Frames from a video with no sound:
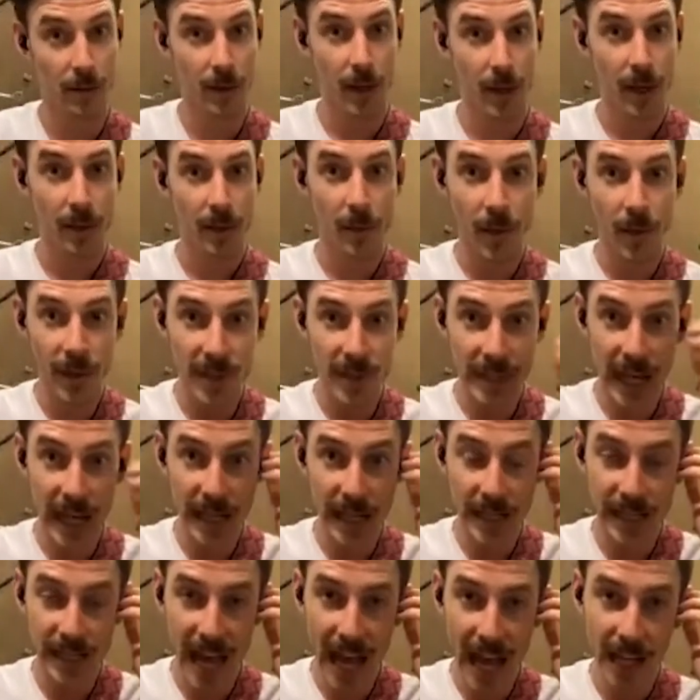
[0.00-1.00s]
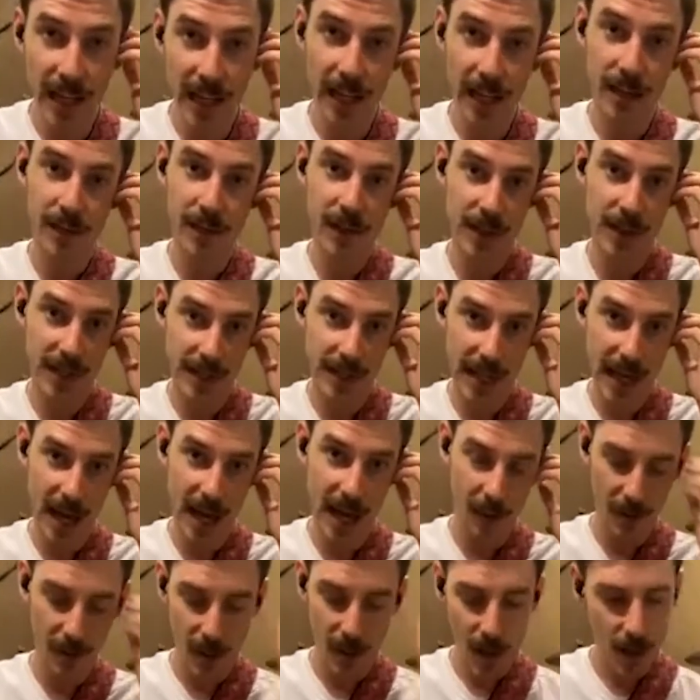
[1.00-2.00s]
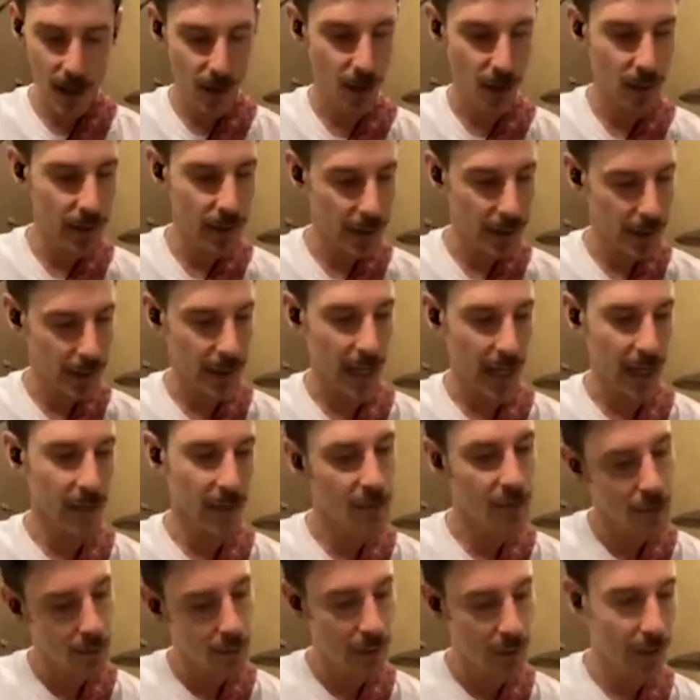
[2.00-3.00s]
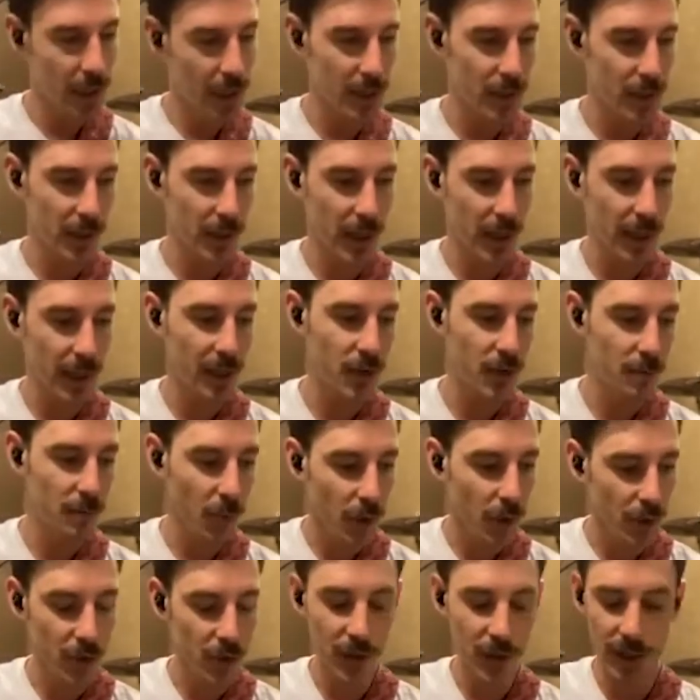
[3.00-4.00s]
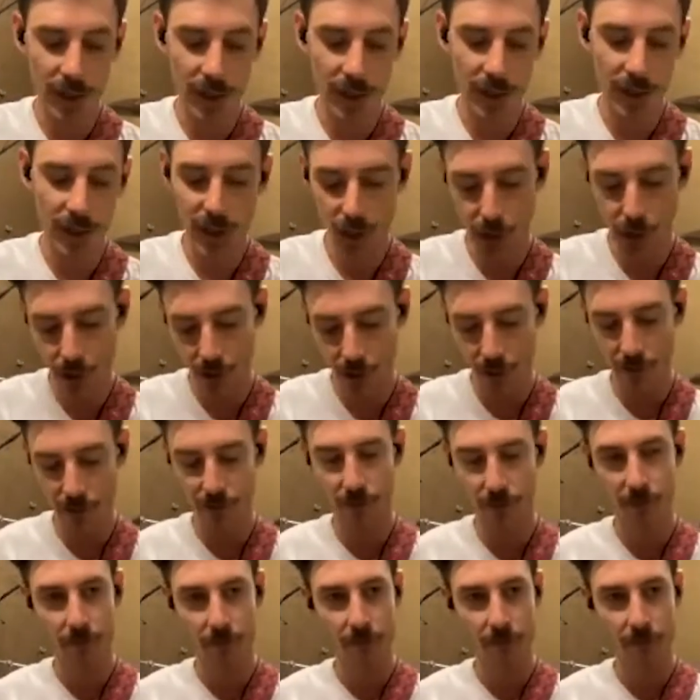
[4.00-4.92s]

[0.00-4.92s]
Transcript: But is that kind of a sound? So instead of doing that kind of more traditional, that